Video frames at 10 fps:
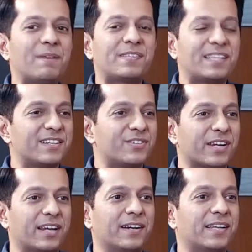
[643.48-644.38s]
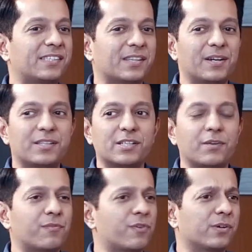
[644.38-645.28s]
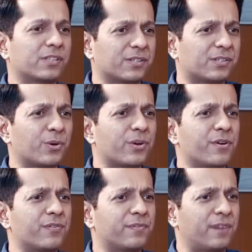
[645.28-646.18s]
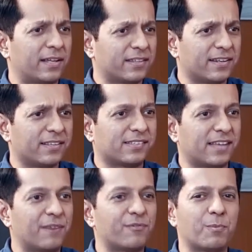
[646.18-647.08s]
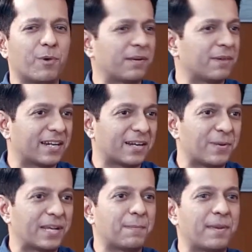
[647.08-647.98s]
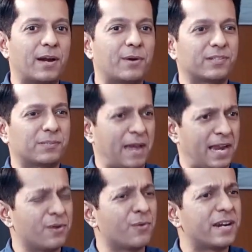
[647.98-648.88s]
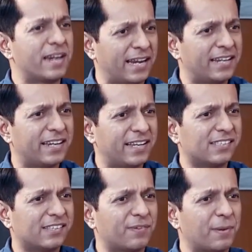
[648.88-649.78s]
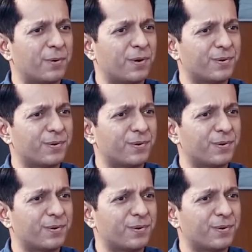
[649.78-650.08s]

have seen the trailer. It's it's a, of course a story of a father and son, from whatever little we can make out, span over nine days, if I'm not